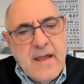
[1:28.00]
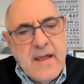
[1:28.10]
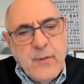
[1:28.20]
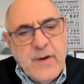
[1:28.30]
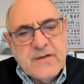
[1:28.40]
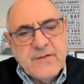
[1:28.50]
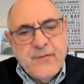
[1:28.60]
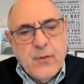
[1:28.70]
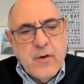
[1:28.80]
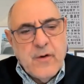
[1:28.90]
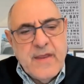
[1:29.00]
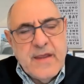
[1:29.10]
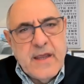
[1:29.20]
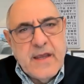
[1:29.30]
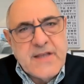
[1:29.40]
and the reason for
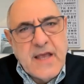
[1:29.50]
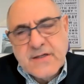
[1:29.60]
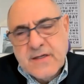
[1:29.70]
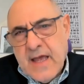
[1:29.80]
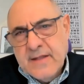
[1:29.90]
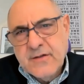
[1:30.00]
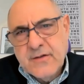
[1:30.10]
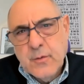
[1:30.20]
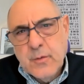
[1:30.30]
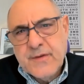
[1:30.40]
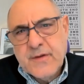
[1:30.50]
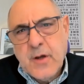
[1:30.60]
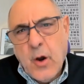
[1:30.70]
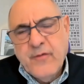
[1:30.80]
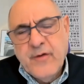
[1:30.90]
the extension had to do with
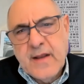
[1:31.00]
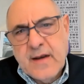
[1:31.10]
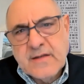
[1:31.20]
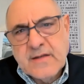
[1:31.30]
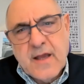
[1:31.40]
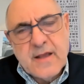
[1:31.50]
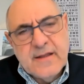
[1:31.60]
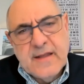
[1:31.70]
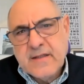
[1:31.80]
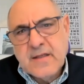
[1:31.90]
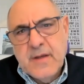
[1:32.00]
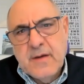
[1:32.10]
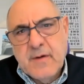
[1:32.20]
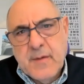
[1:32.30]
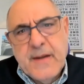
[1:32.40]
COVID and is likely not to be
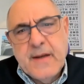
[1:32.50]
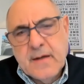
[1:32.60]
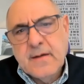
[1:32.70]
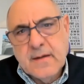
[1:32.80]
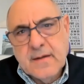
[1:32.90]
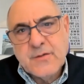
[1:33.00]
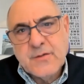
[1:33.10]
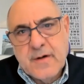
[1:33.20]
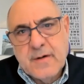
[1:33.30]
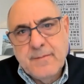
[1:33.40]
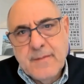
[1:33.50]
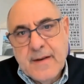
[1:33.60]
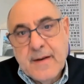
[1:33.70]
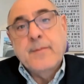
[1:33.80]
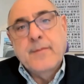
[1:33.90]
repeated unless we're
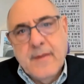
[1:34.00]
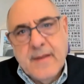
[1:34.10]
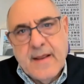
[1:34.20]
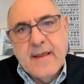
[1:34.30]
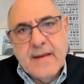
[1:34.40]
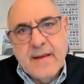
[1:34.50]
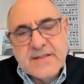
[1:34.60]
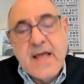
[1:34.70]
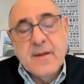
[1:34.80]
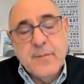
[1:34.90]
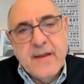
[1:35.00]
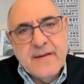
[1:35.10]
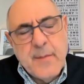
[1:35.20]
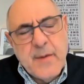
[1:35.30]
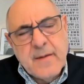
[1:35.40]
in a in a extended
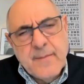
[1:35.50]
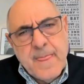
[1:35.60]
pandemic.